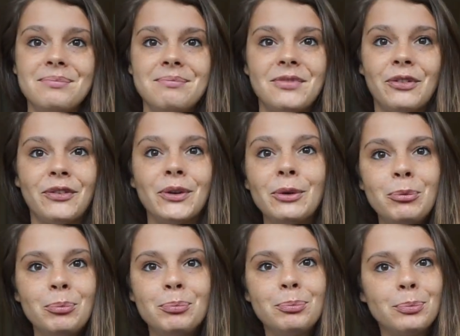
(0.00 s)

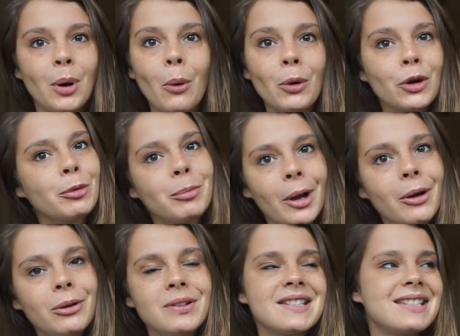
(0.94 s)
food porn
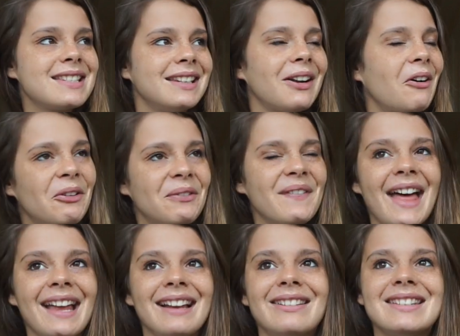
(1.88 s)
posts and all
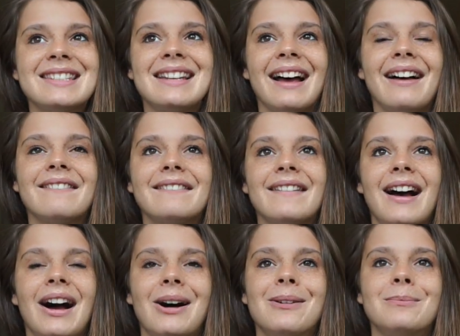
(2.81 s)
that good stuff.
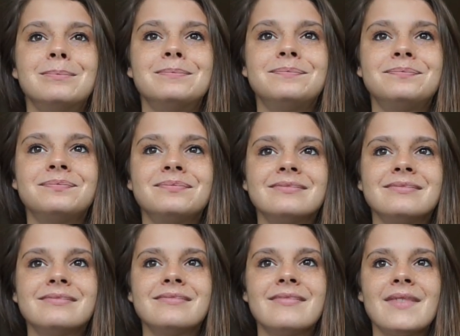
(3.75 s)
And
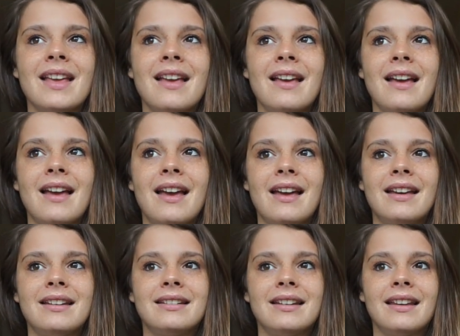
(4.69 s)

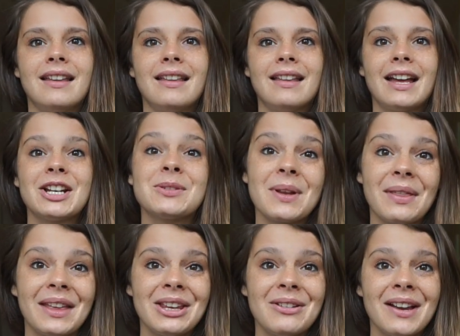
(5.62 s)
I just want
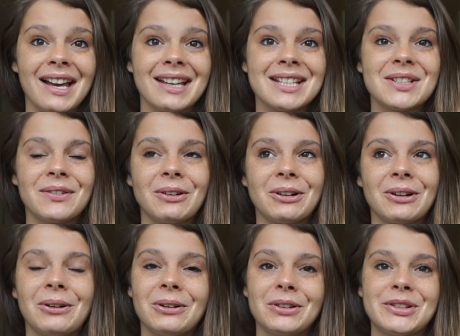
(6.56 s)
to thank you guys
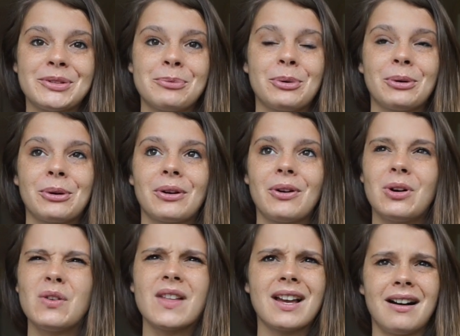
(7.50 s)
for all your support,
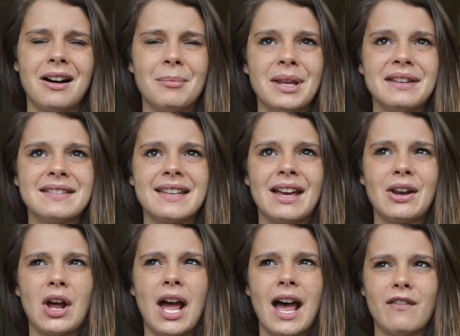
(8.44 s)
all the comments
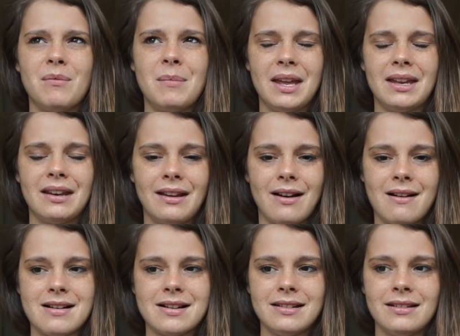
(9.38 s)
that have been
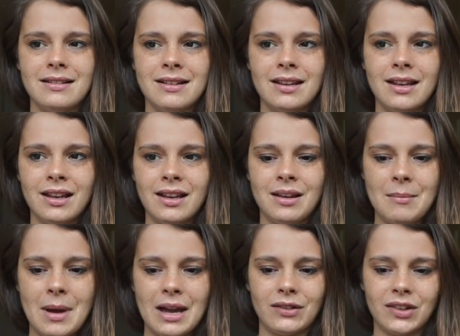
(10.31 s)
on
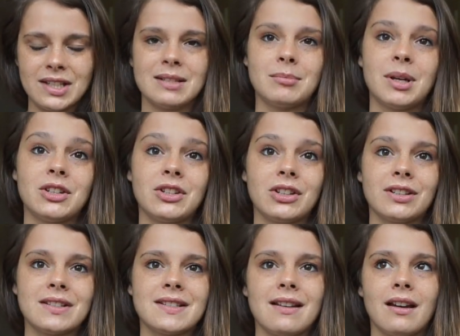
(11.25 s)
my recent
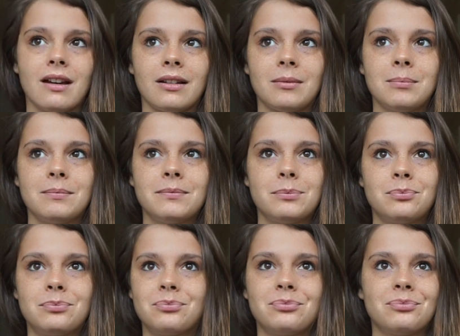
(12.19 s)
pictures.
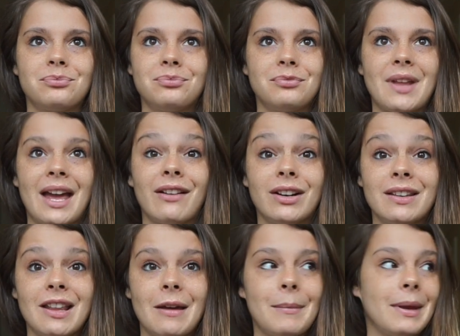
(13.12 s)
I
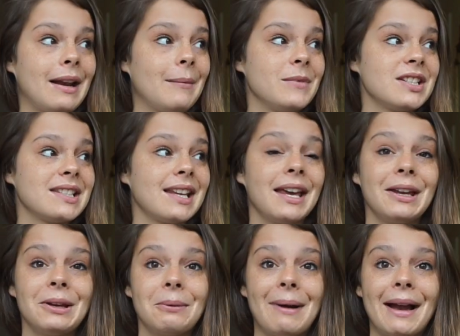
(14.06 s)
read them and I'm just
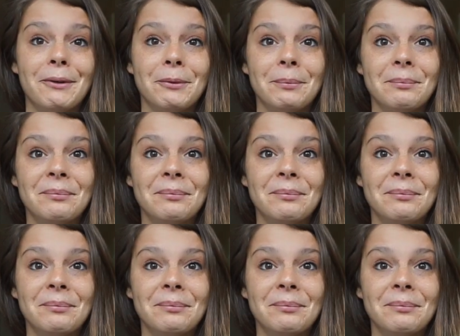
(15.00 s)
like, wow,